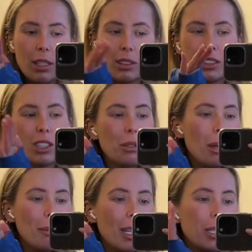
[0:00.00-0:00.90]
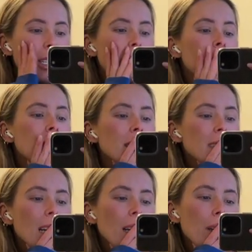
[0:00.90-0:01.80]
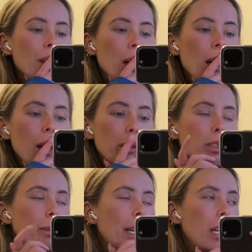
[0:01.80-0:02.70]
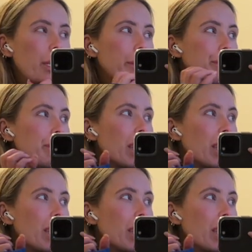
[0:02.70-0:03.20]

Do you know what I mean? So I walked back home.